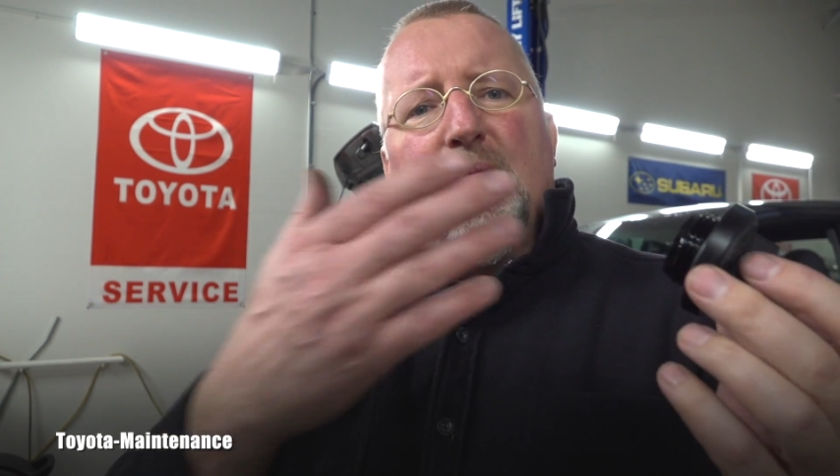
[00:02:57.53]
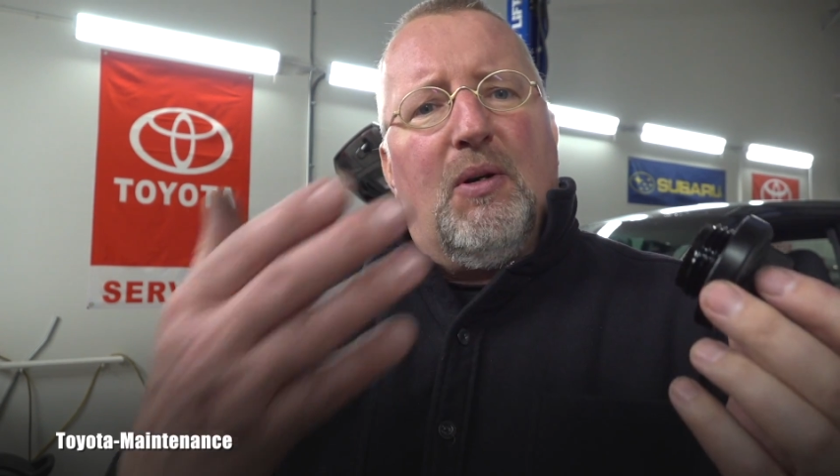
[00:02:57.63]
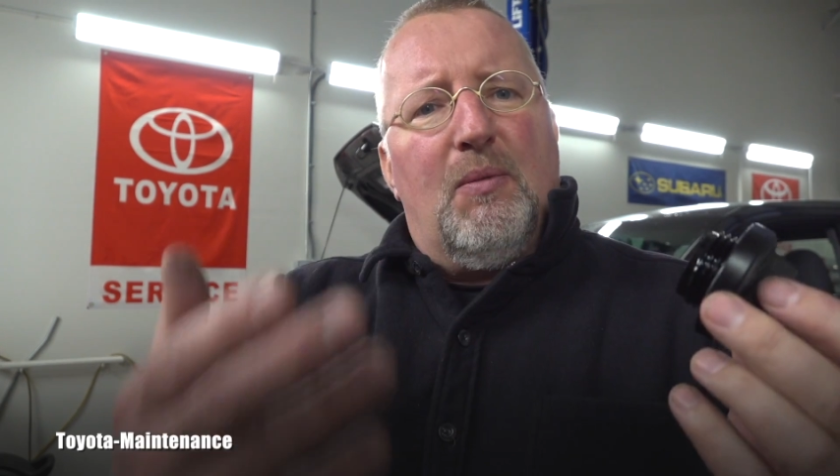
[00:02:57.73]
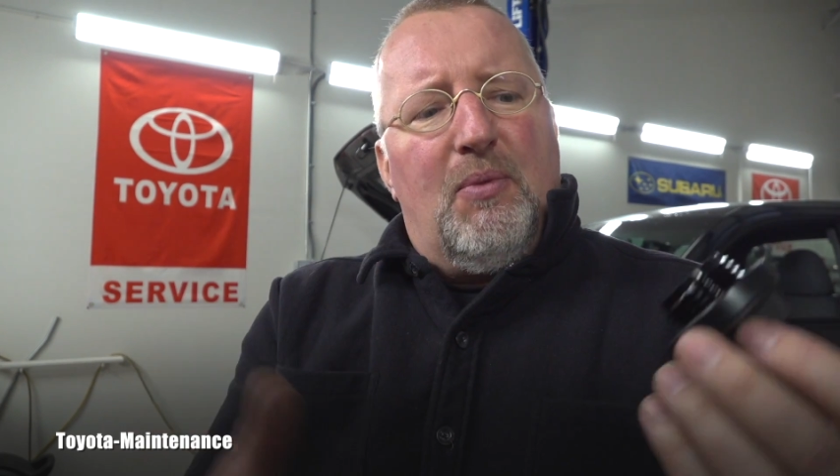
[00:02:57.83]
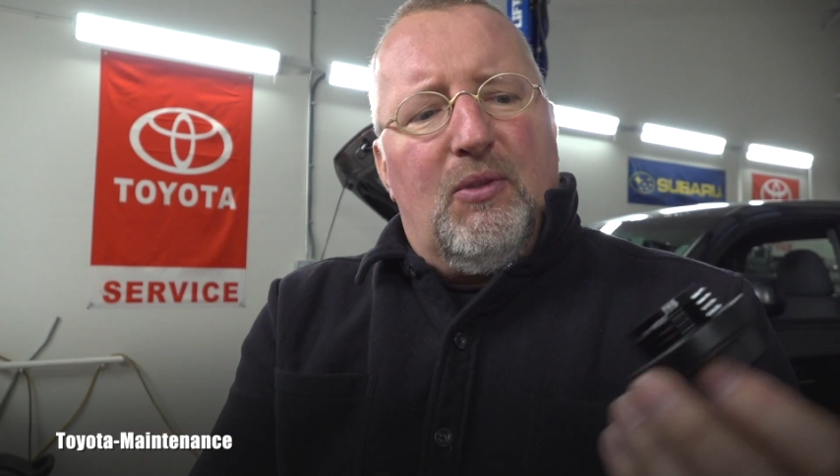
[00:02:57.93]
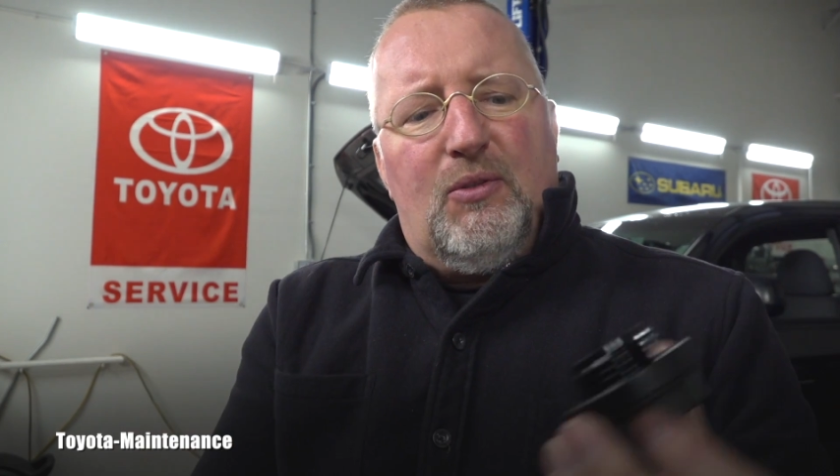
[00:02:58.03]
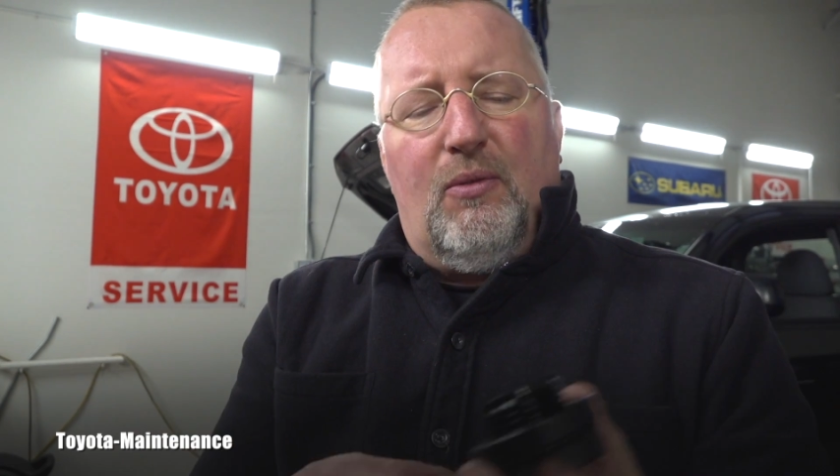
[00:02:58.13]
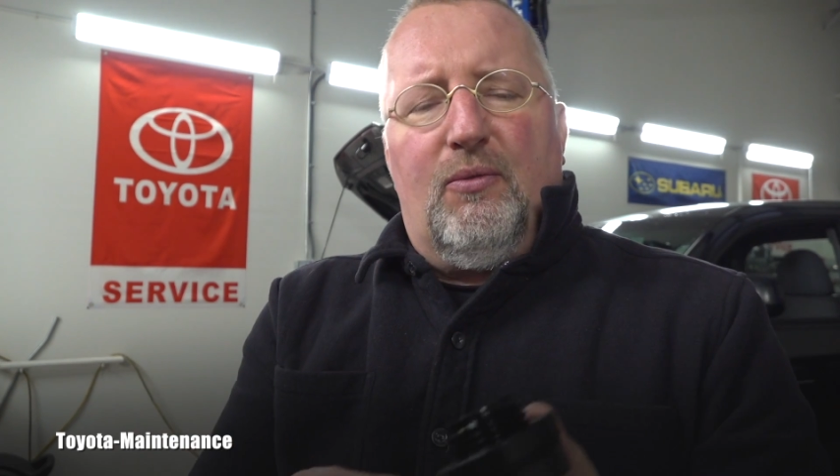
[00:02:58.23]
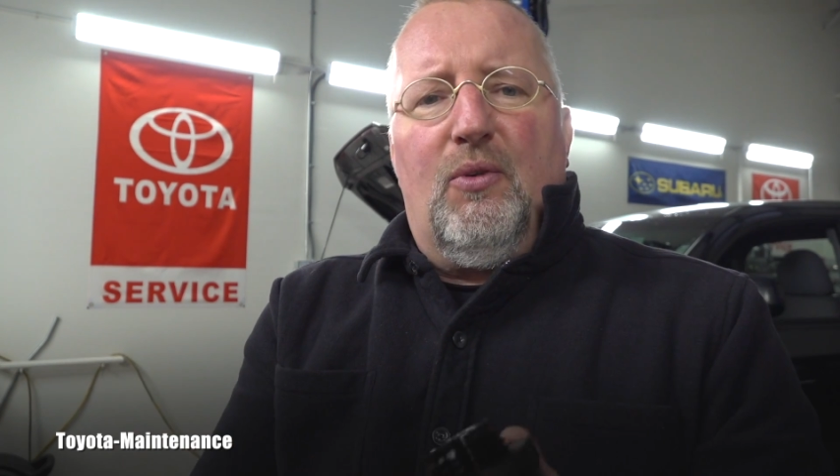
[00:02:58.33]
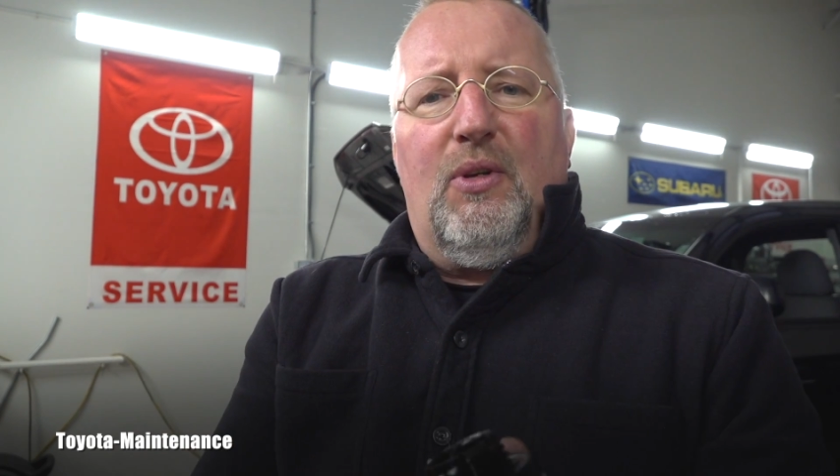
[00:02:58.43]
purpose
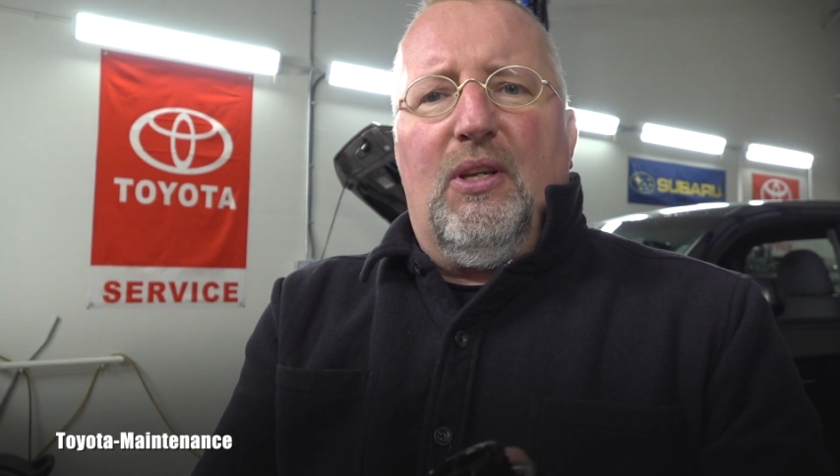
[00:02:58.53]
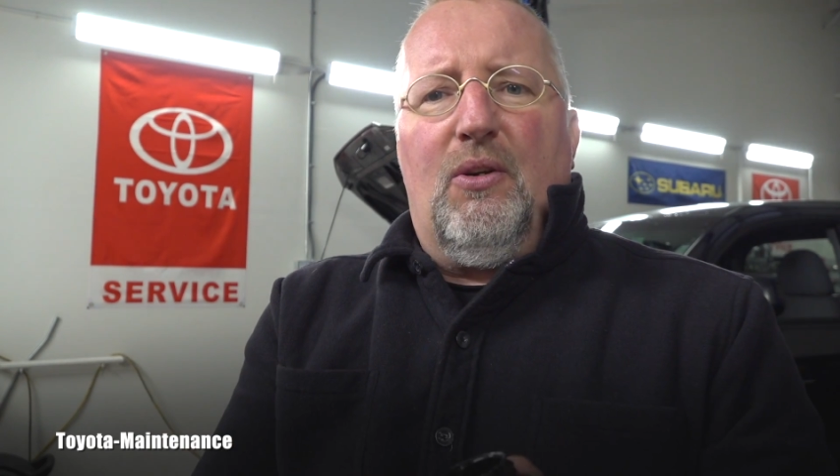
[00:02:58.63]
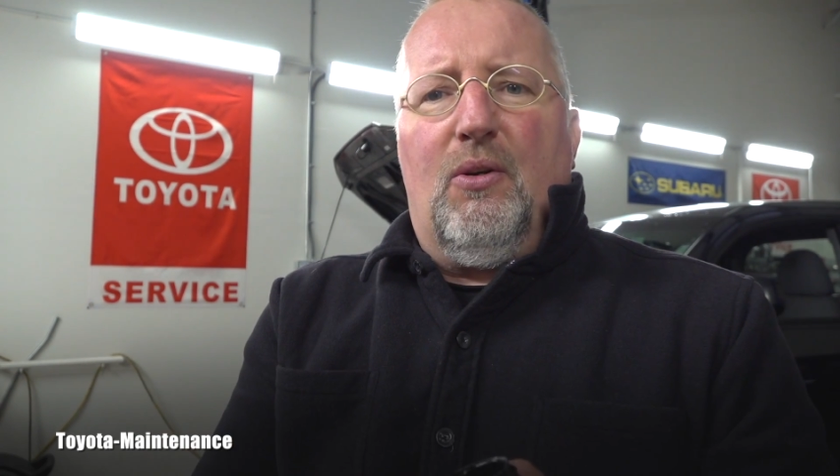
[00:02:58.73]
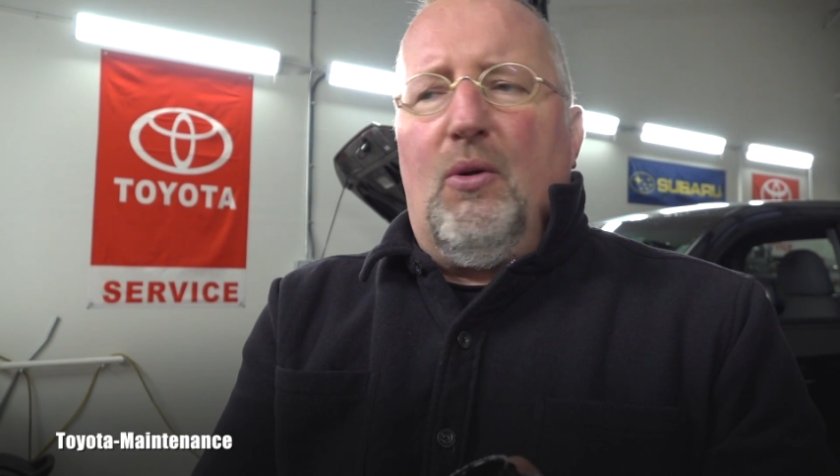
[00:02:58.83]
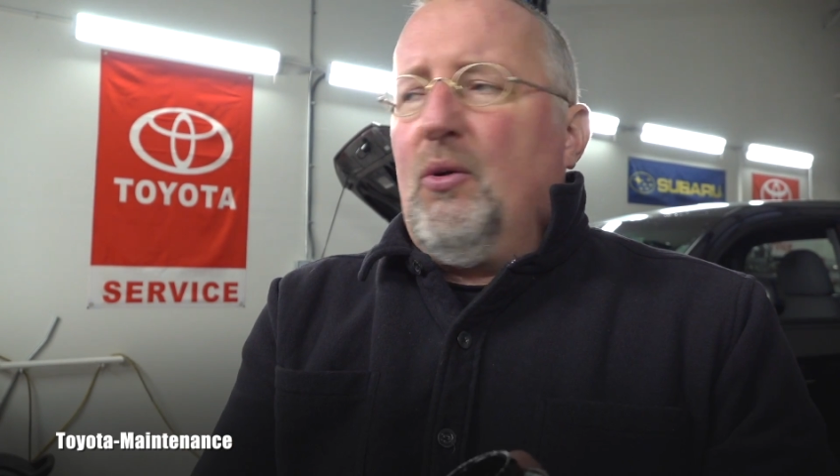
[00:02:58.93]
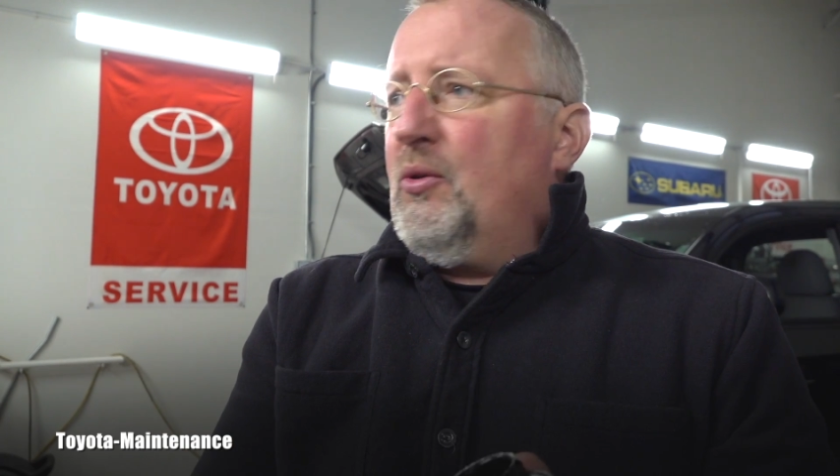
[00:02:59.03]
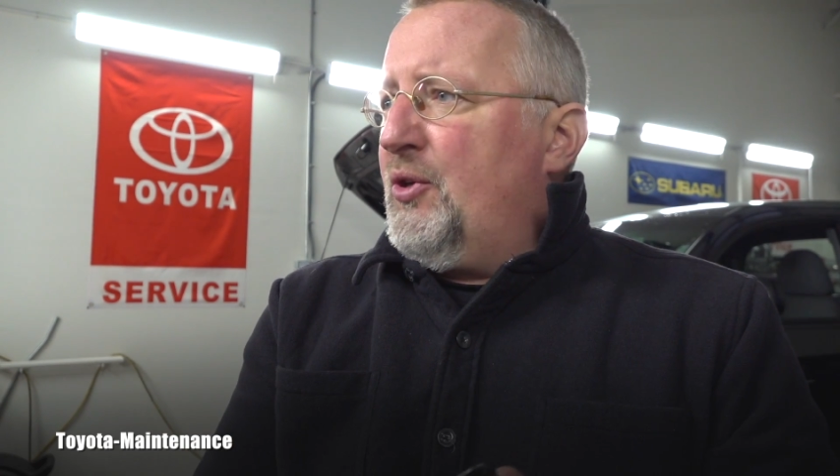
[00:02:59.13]
of doing your oil